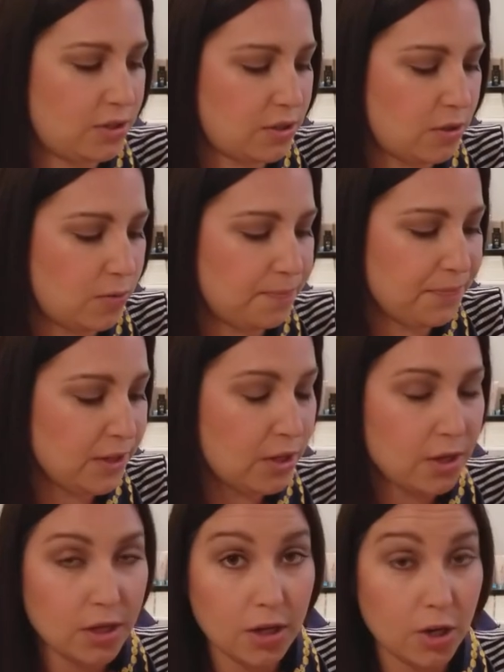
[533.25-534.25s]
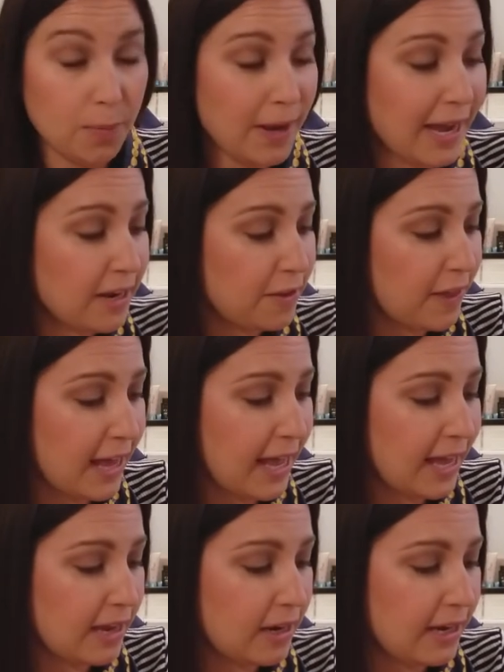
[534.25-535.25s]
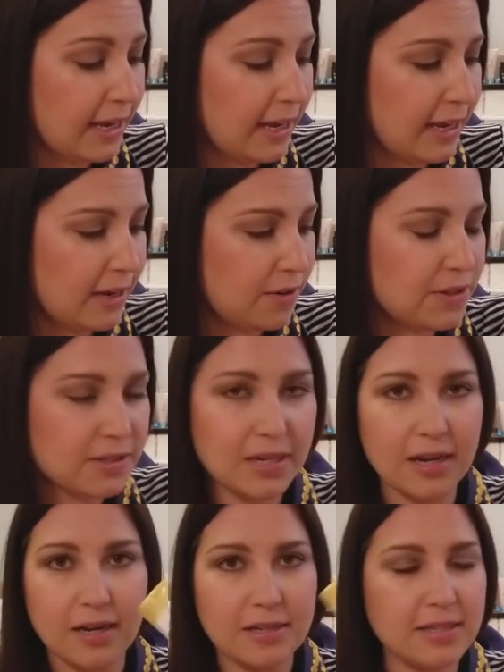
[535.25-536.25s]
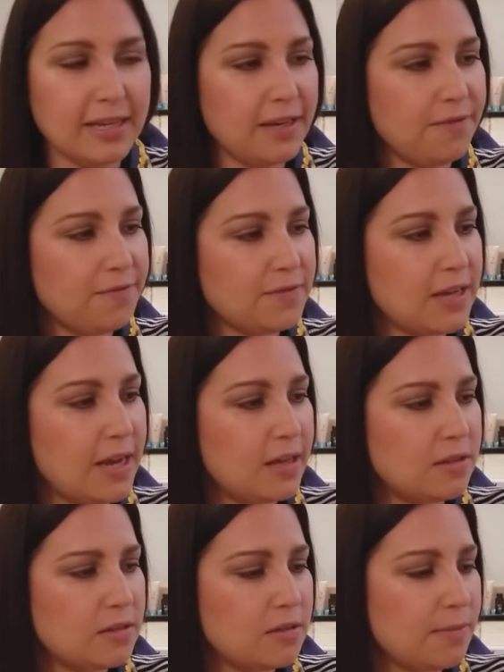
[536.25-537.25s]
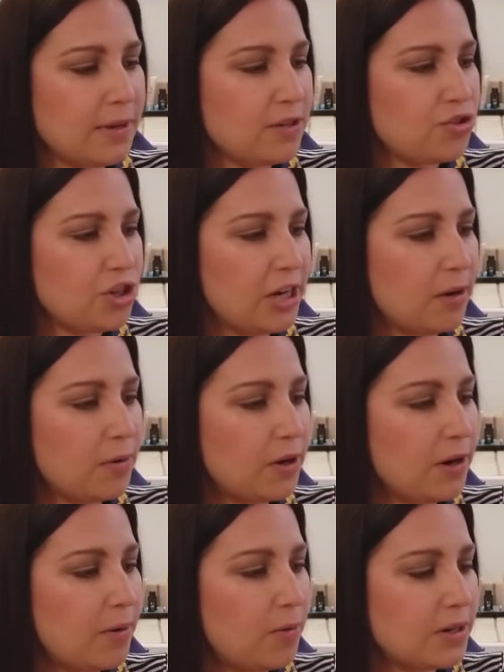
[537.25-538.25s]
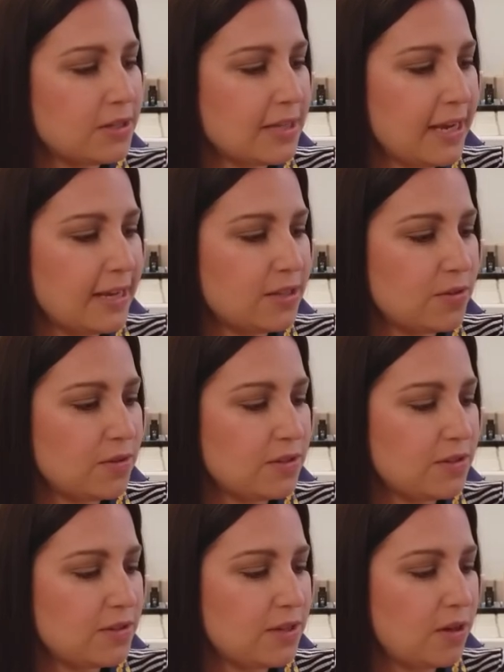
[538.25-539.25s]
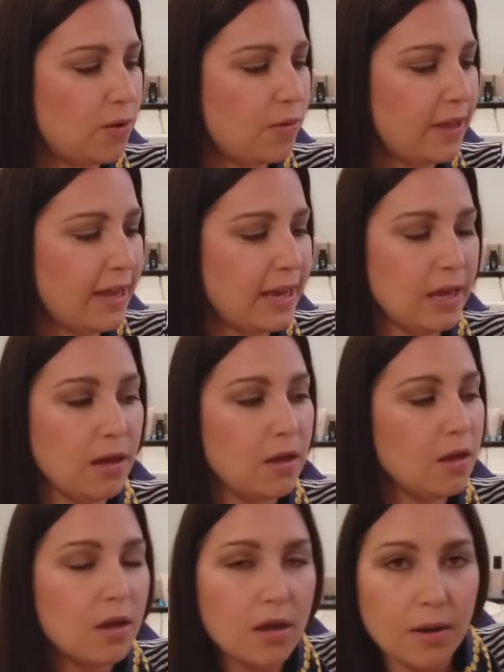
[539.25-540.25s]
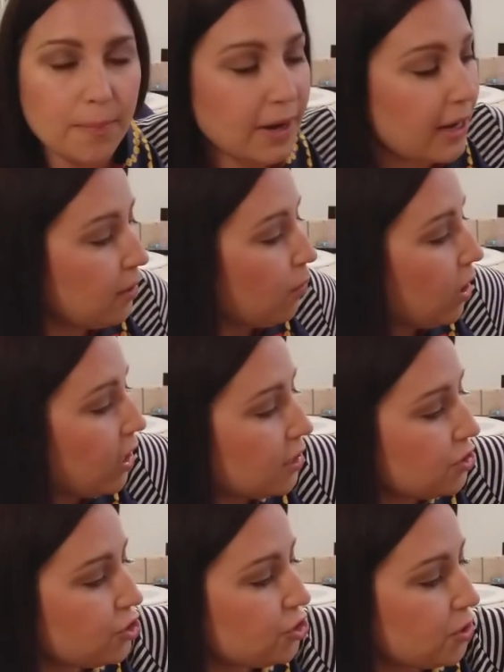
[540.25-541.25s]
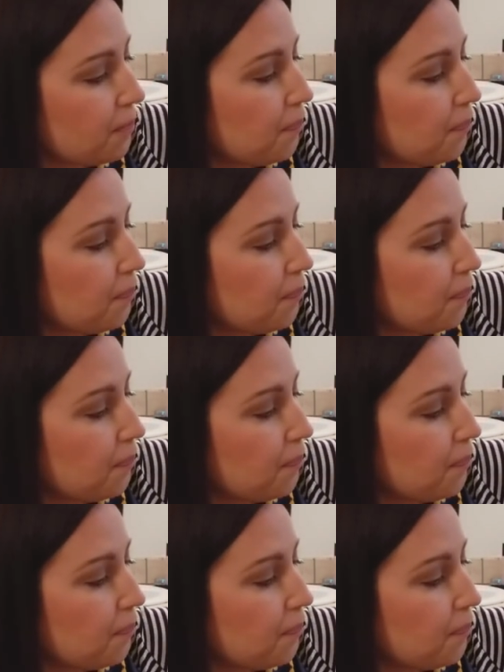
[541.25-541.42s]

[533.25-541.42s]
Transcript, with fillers: So goodbye to that. And this I got as a gift at somebody's shower, I want to say. So this is the Olay body wash.